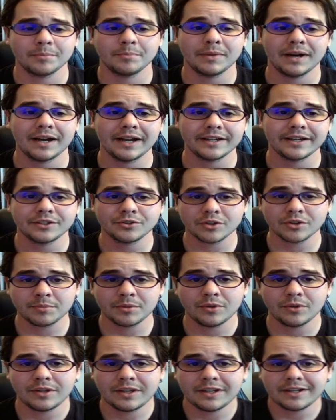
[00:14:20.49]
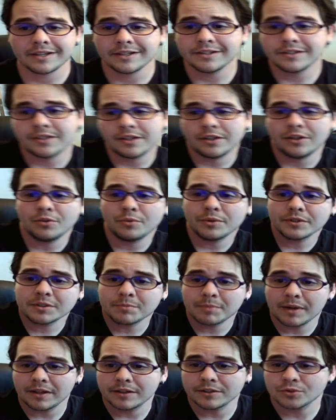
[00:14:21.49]
by tributing continuous
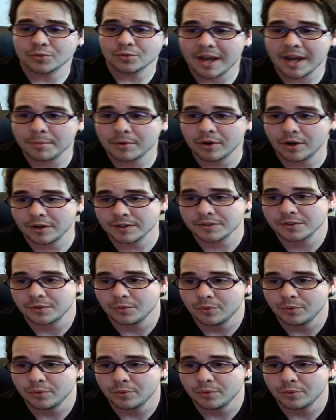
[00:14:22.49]
spell and trap cards,